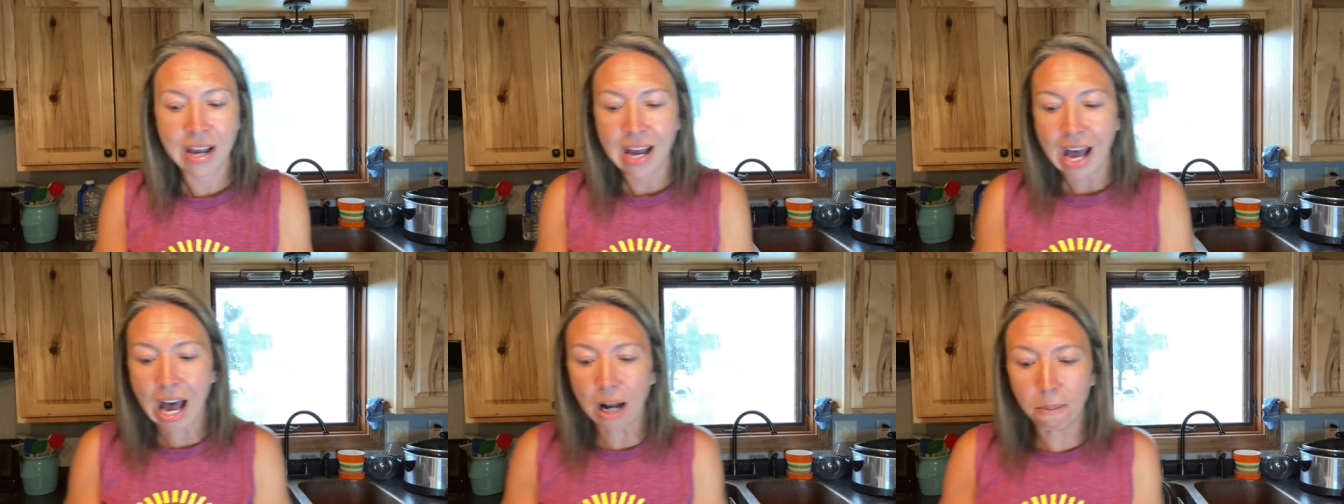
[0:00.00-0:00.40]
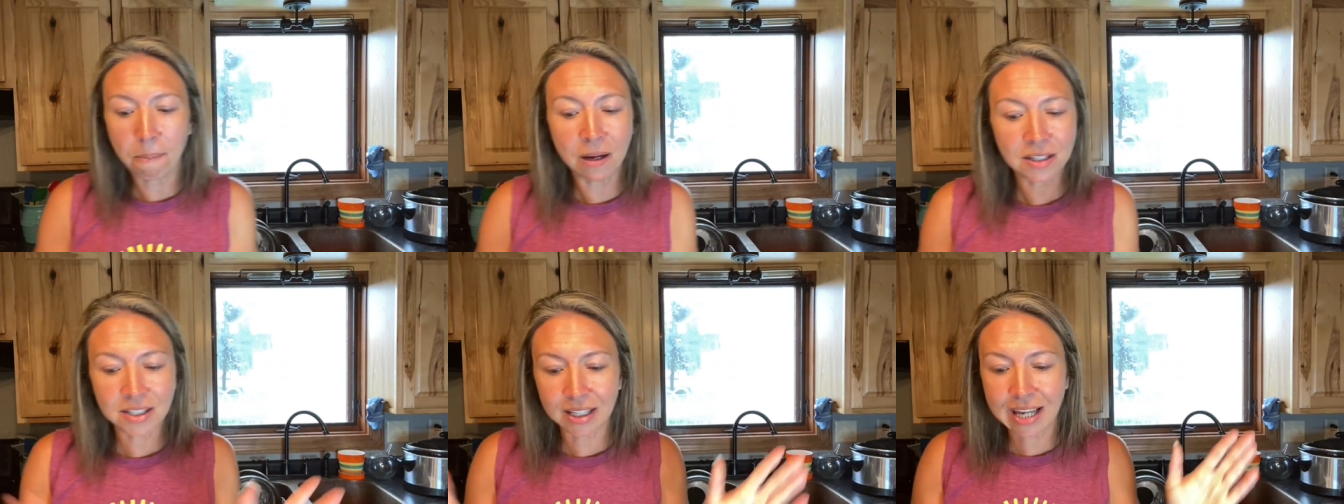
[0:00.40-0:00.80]
Had a
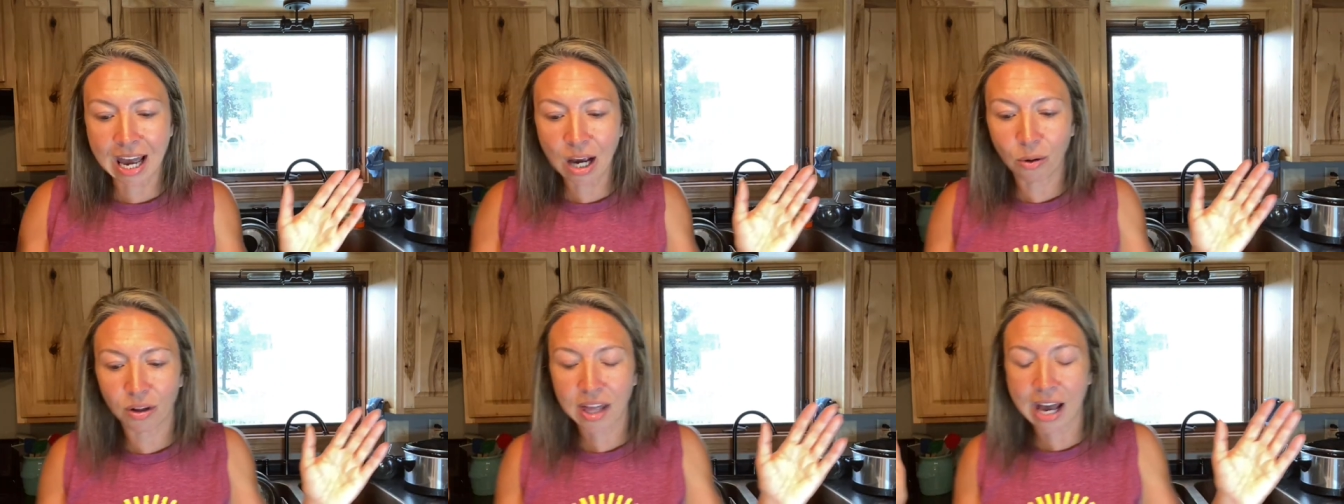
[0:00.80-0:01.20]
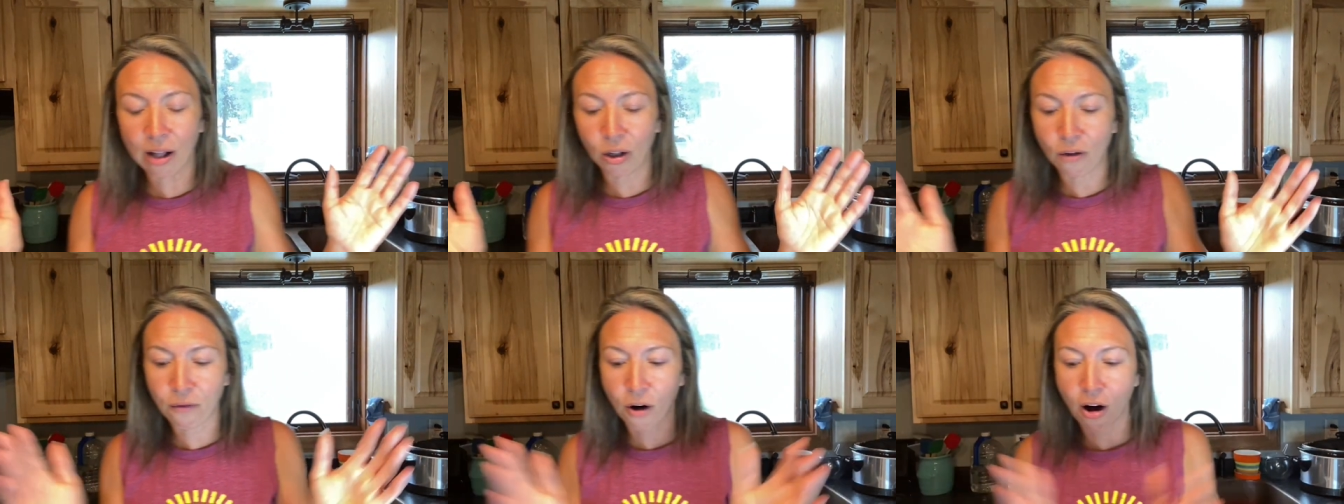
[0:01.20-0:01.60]
piece of cake with
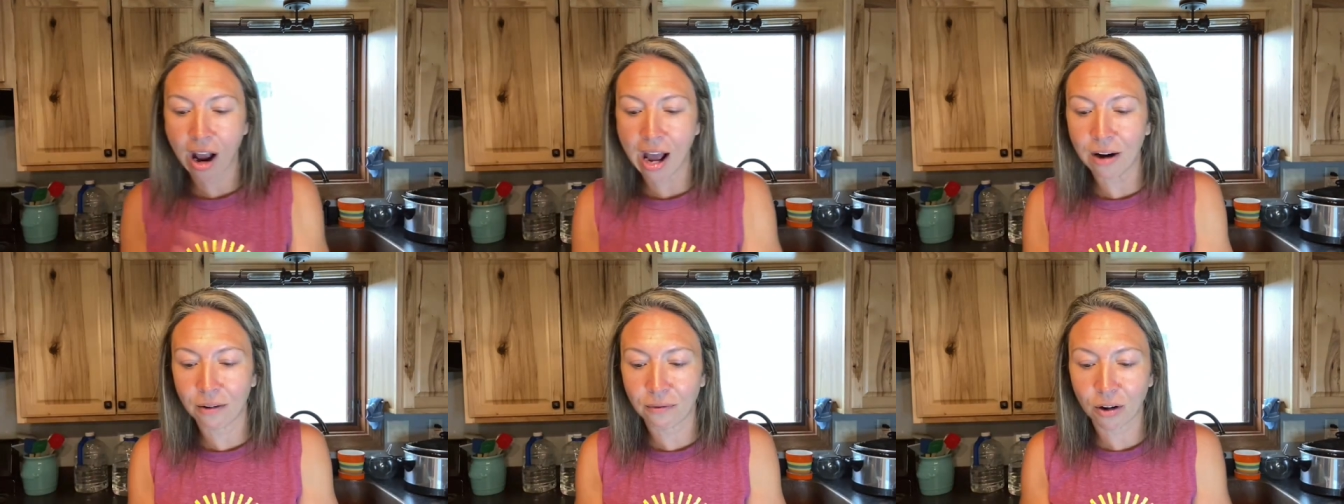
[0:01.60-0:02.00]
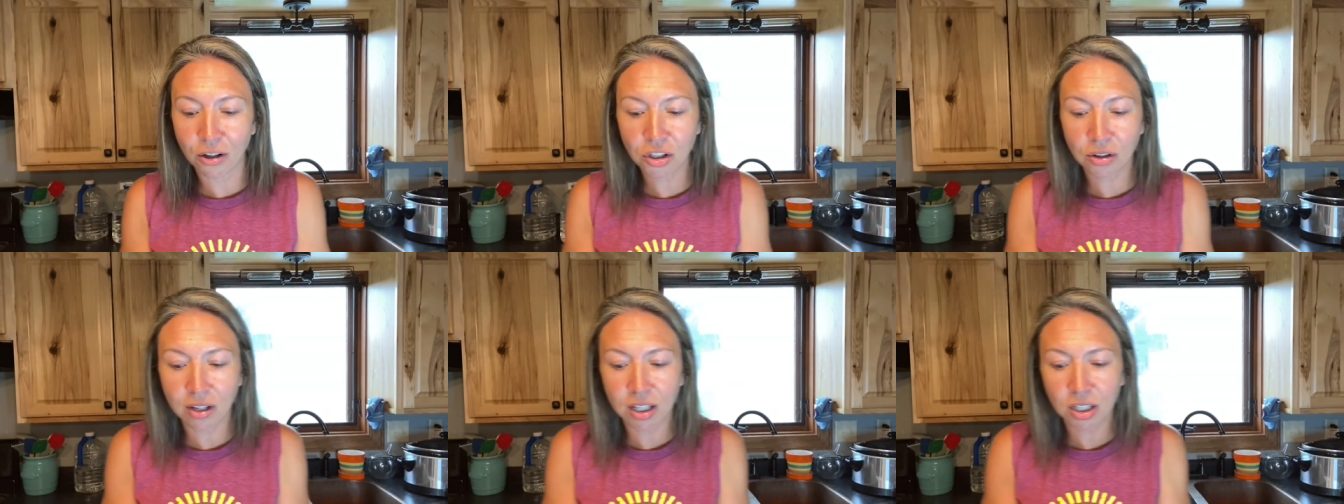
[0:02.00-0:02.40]
Halo for our
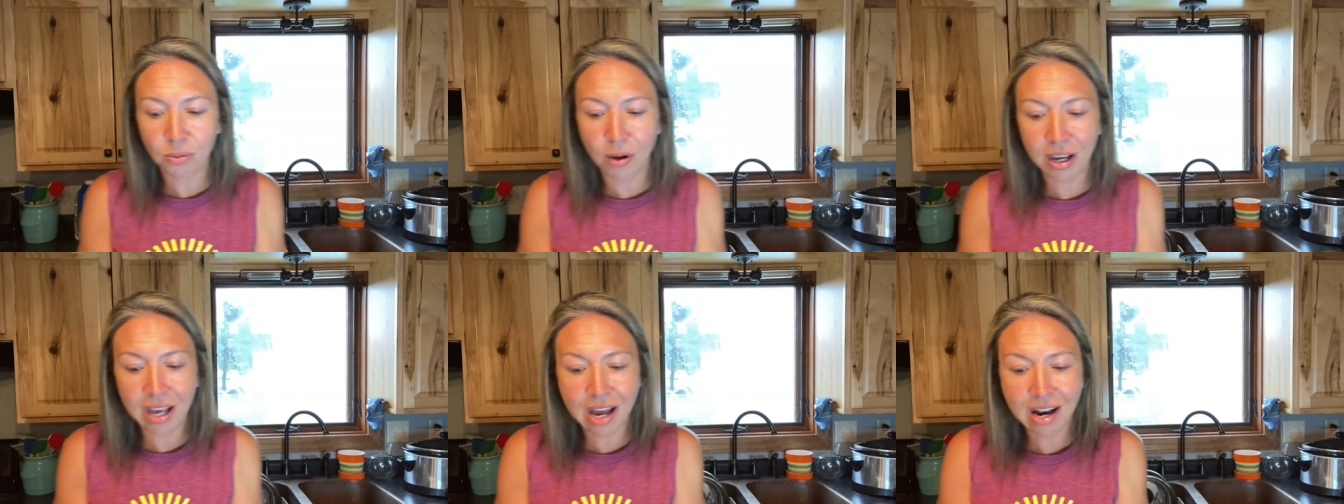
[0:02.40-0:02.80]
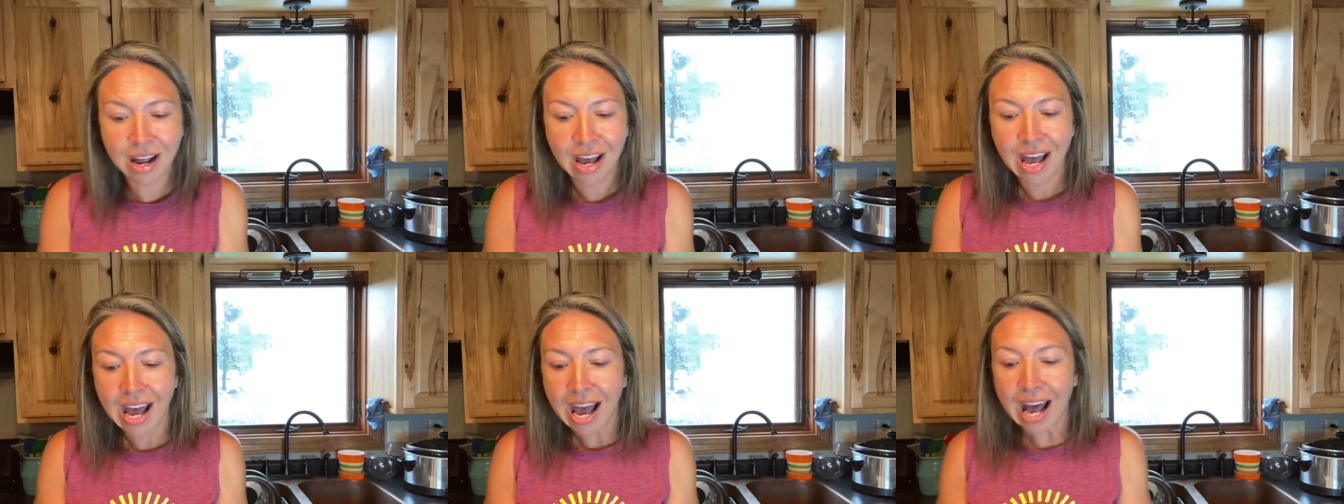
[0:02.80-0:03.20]
anniversary this weekend,
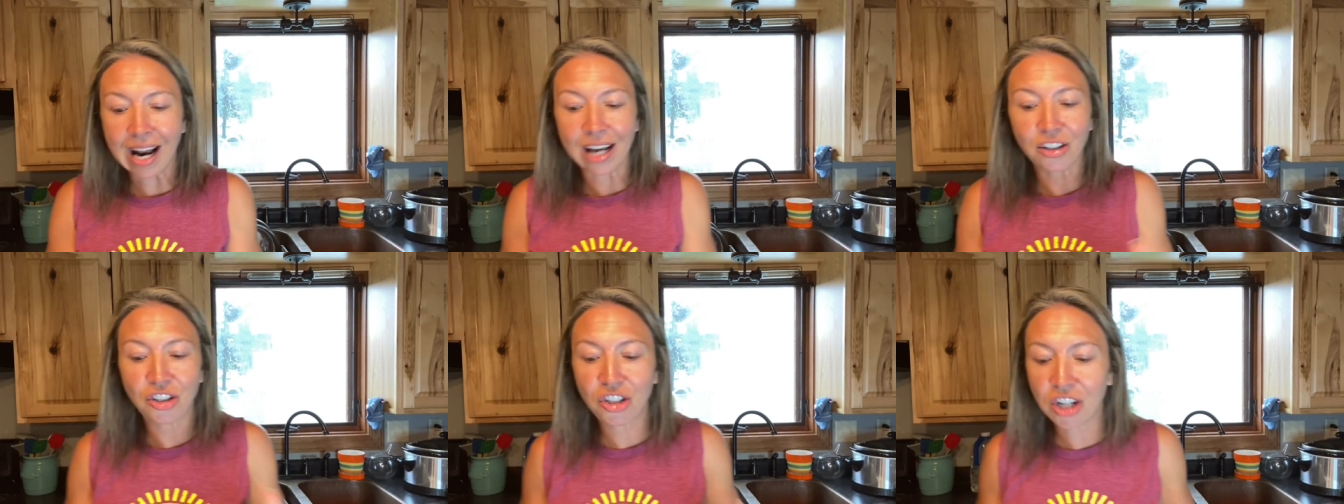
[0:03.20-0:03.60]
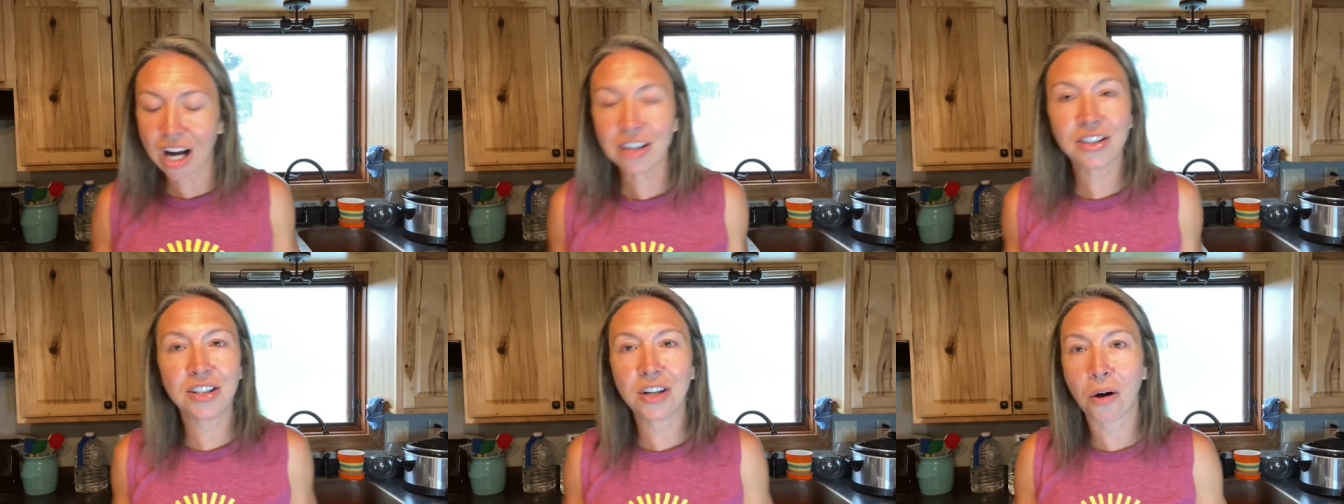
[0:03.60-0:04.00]
and I
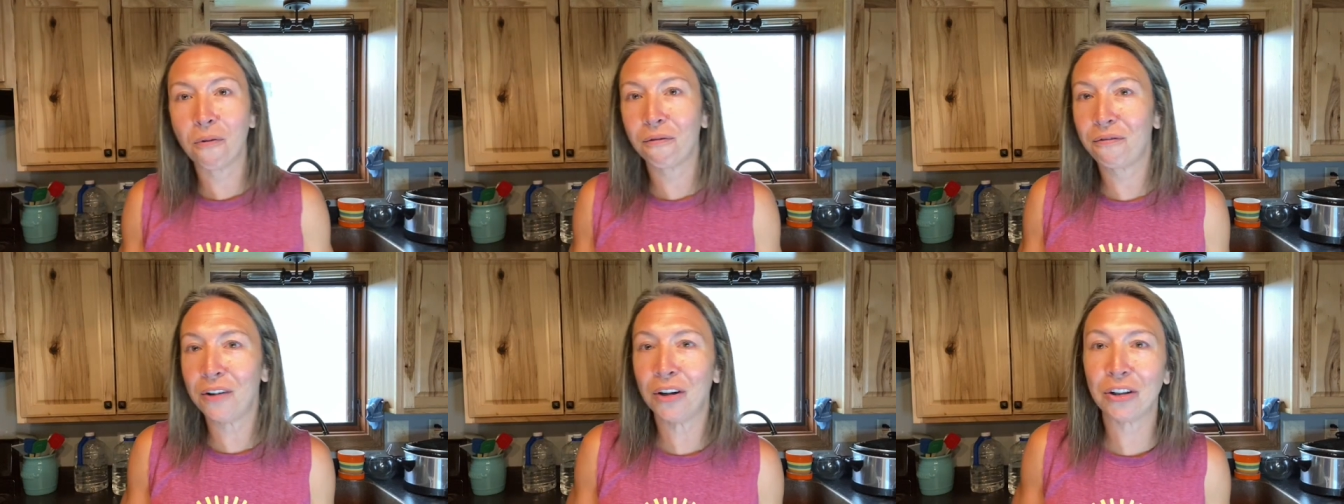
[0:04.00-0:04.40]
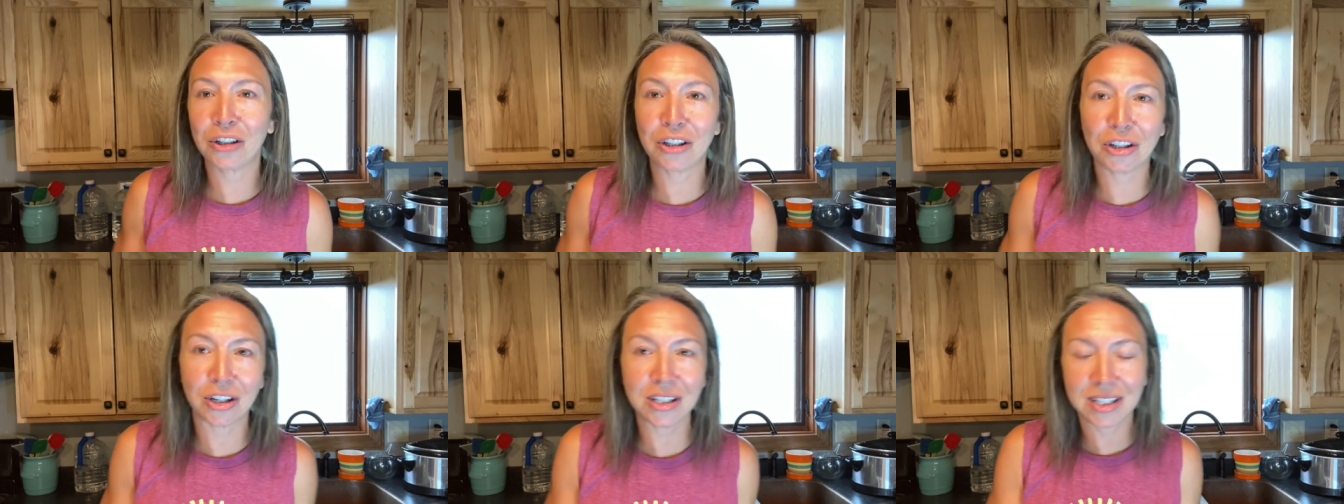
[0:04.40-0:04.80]
just don't feel
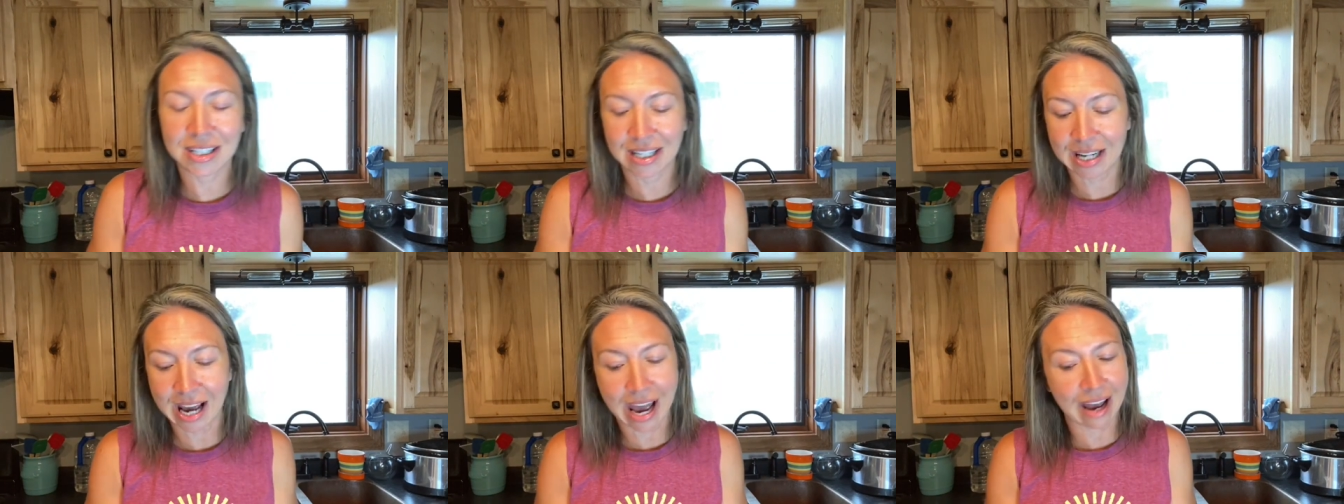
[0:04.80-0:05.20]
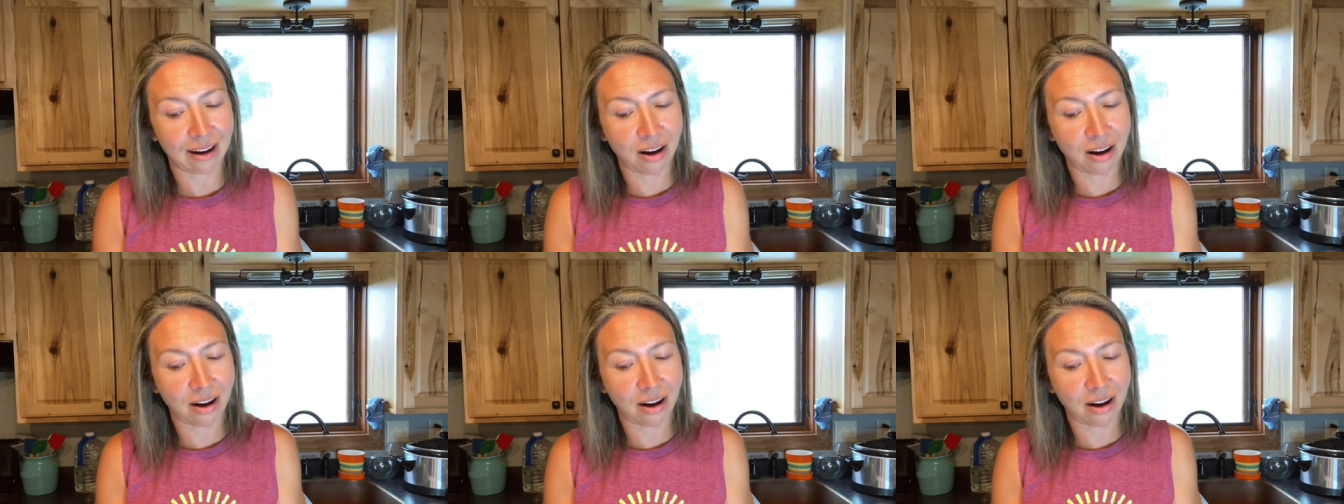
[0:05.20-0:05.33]
good today.